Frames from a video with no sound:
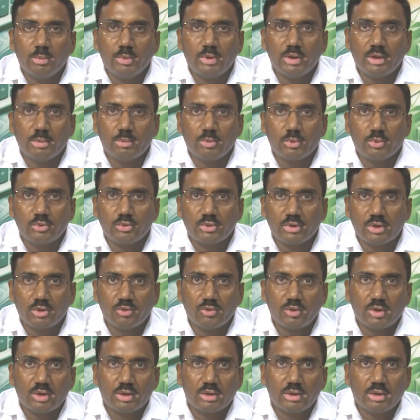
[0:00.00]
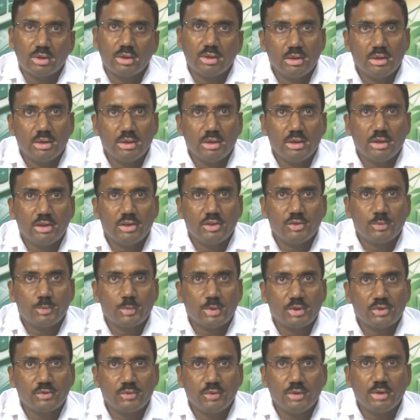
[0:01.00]
we have to search for the a
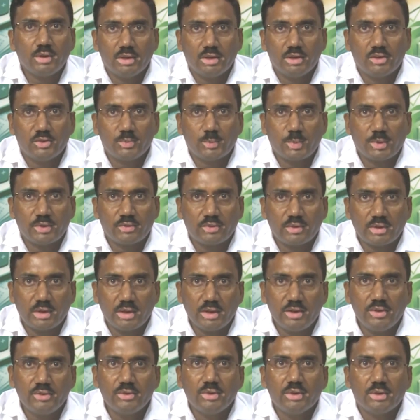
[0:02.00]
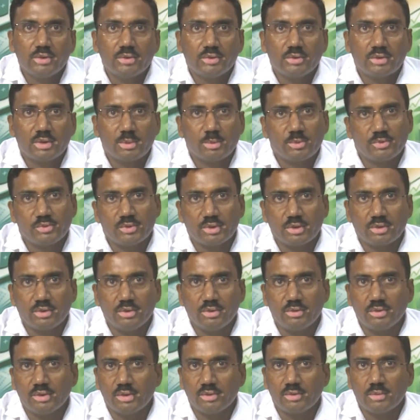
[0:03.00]
specific specialized service
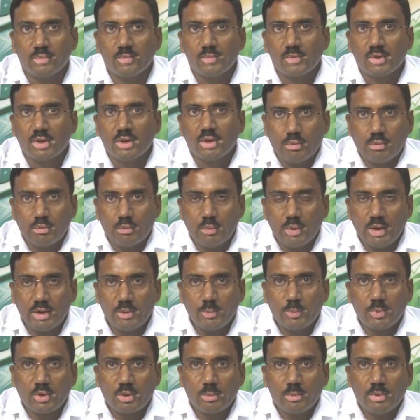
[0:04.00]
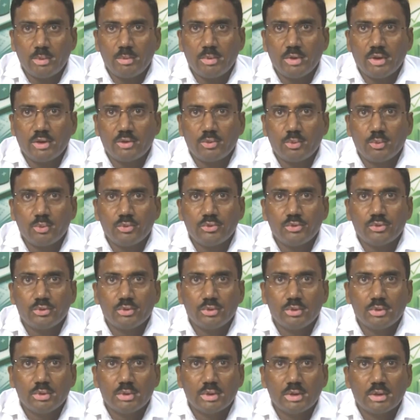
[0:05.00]
technicians. What problem diagnose
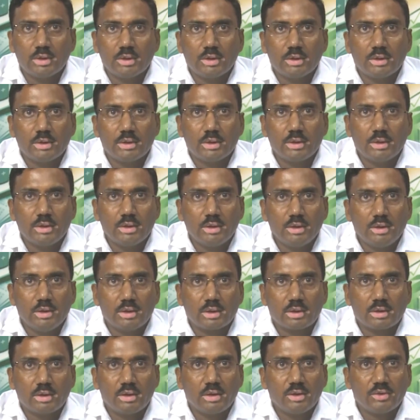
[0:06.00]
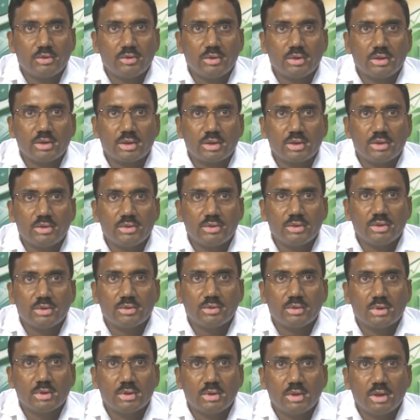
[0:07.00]
the air conditioning
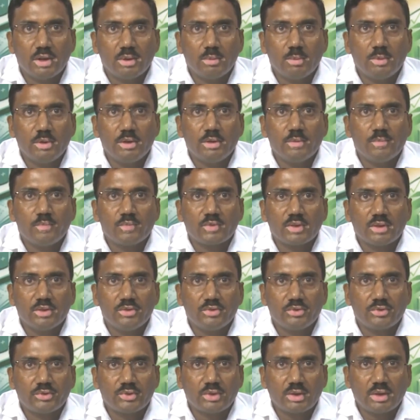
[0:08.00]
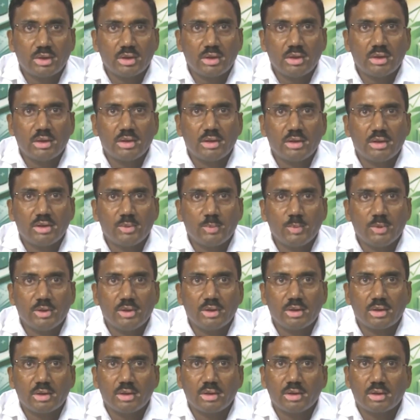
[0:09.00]
technicians? That will install and
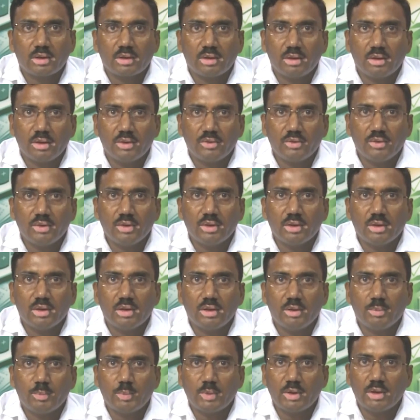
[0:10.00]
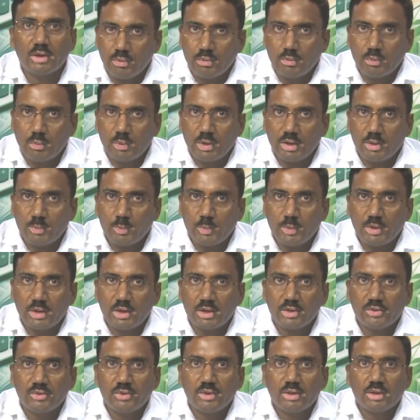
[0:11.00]
repair air conditioning and parts. What
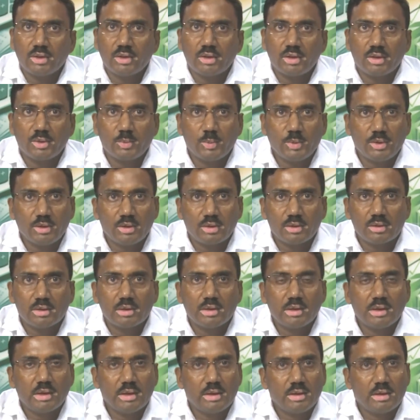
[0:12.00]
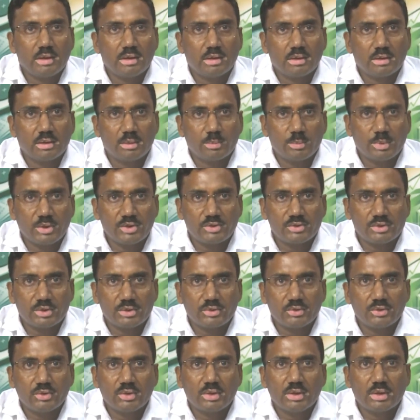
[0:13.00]
parts they can repair? Like
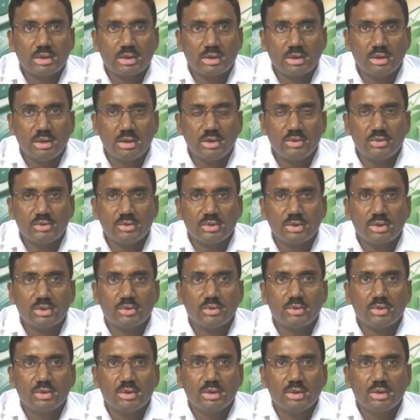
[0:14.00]
compressors, condensers